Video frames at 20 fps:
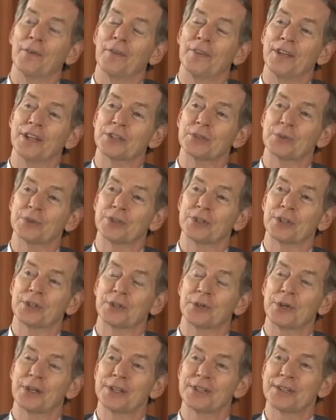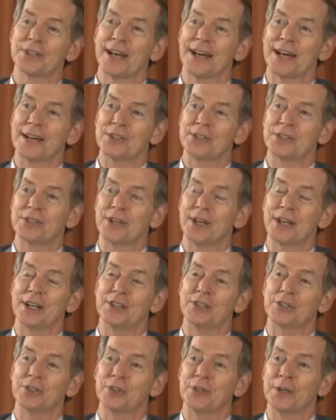This was a criticized
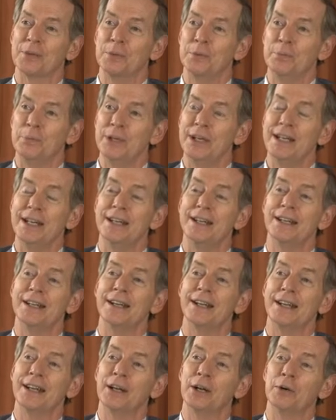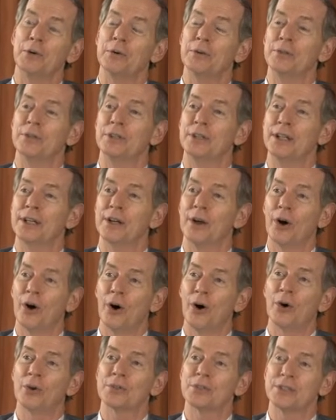study, so they repeated it, and they did
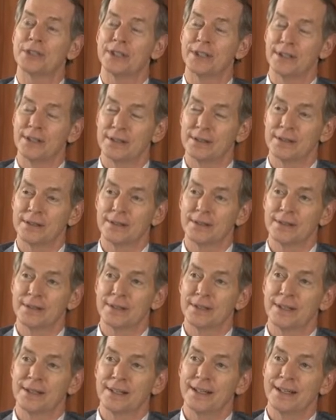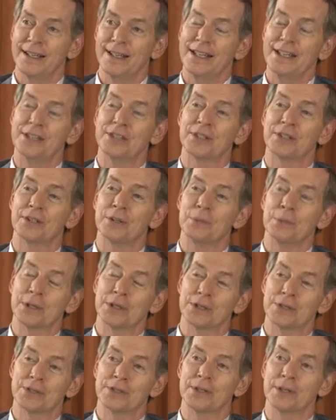all cities east of the
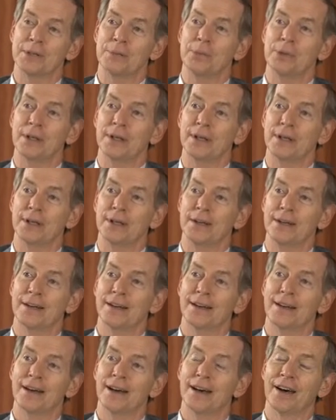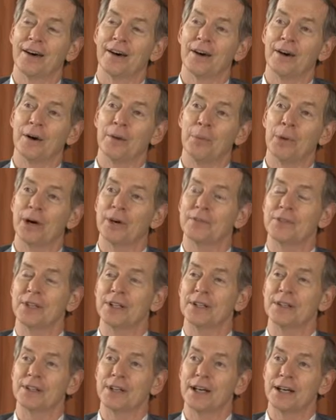Mississippi, above
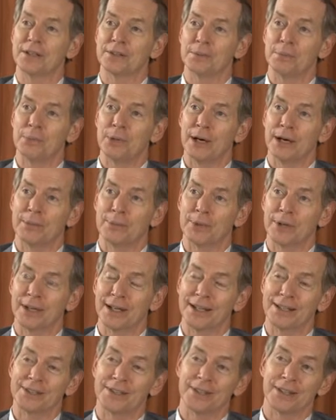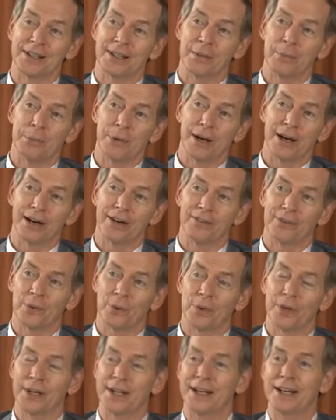10,000 population, comparing
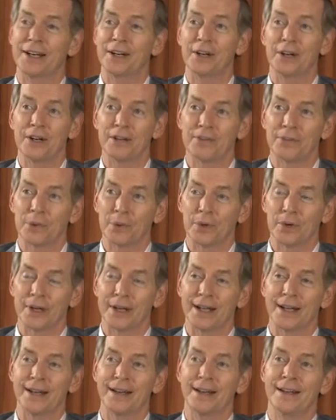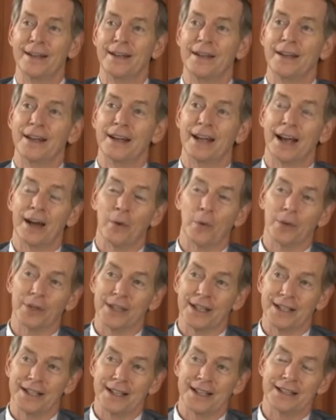fluoridated and unfluoridated. Now what
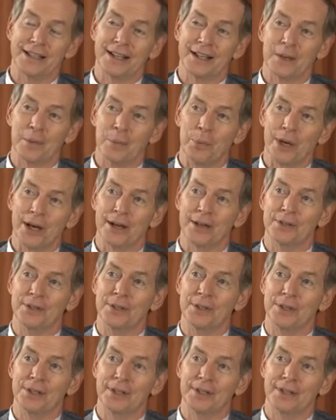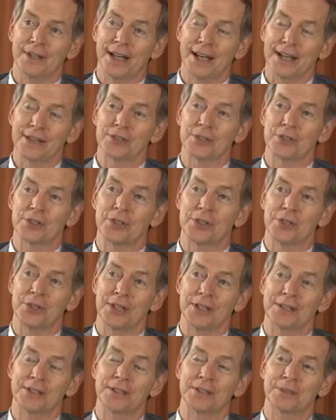they did, they compared the cancer
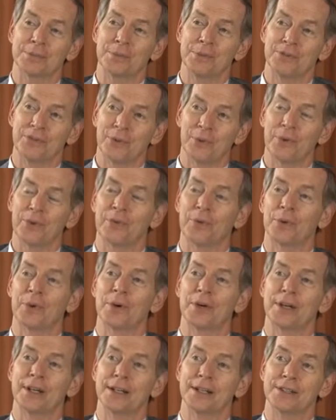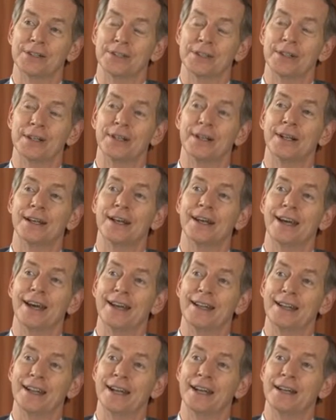statistics before fluoridation
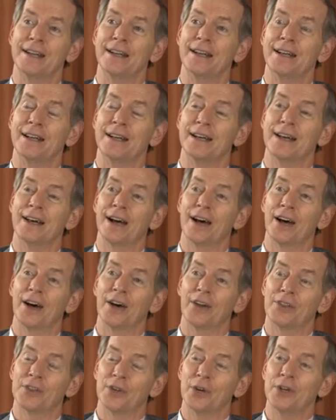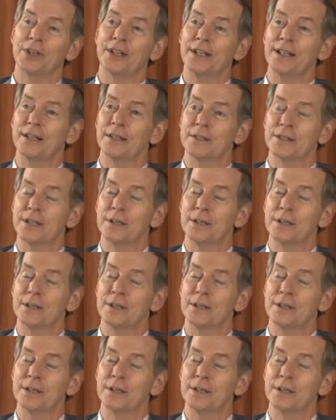and then 13 to